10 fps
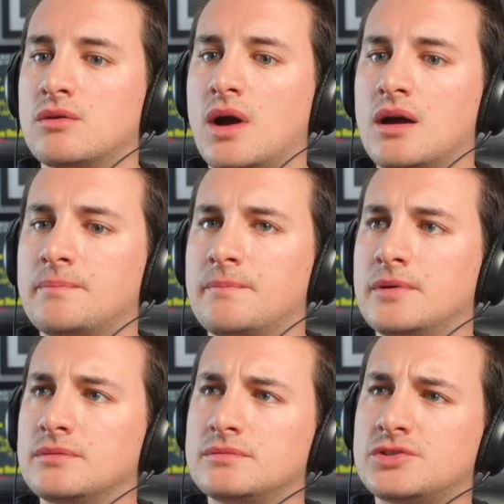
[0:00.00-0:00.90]
uh,
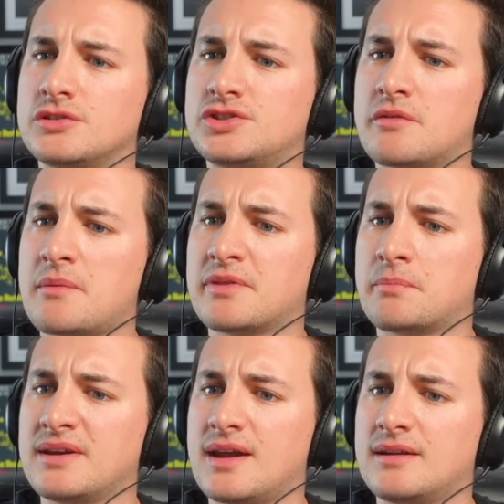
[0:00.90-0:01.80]
do you remember there
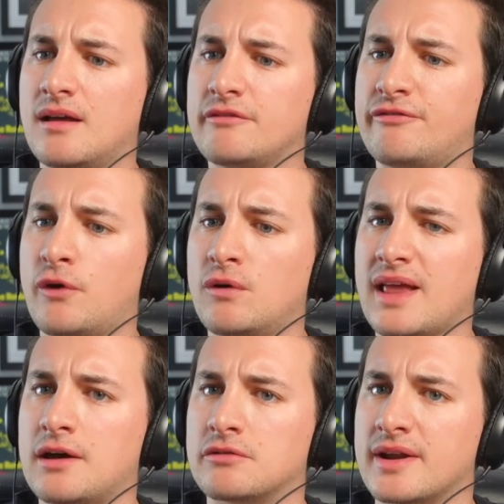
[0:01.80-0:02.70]
being any like
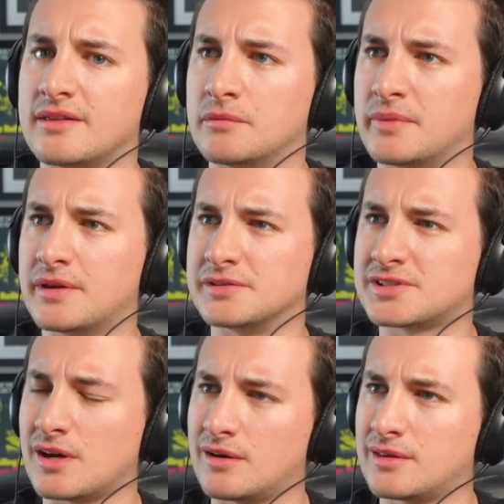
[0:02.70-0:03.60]
fallout or anything?
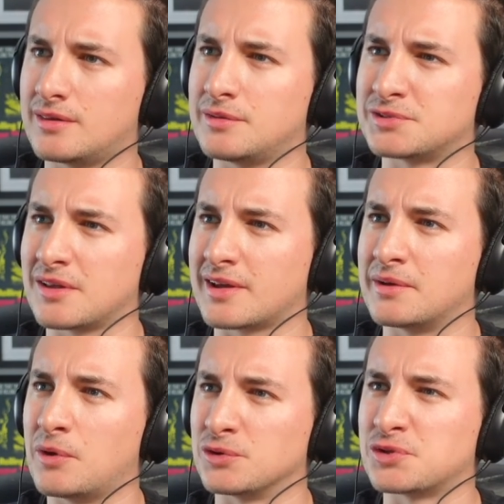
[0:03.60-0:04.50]
Because uh, there was like
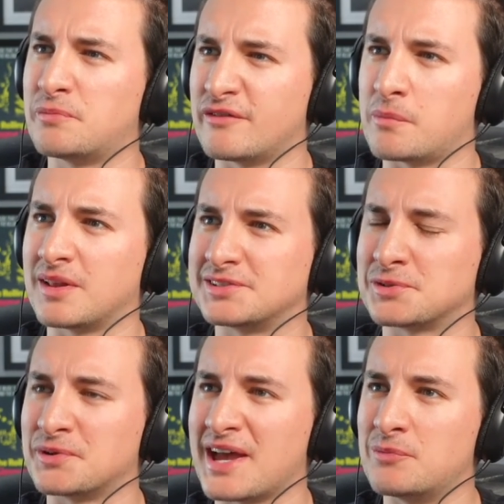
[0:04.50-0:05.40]
a, also a bit of a
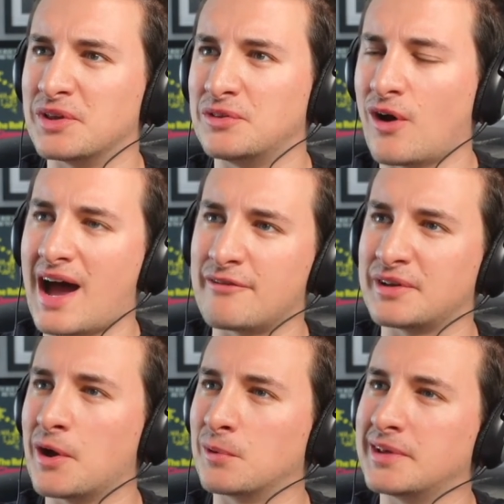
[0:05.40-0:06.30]
political game with not
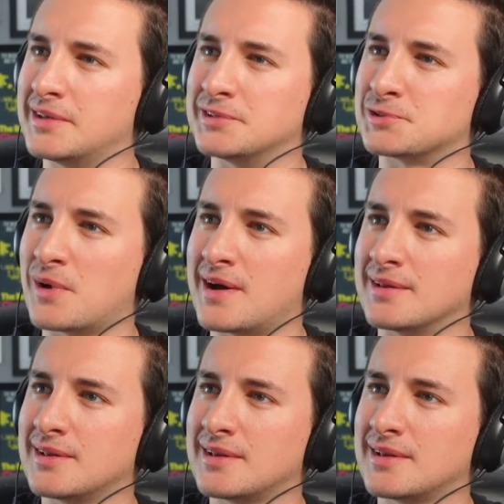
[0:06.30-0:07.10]
having Ole in as well.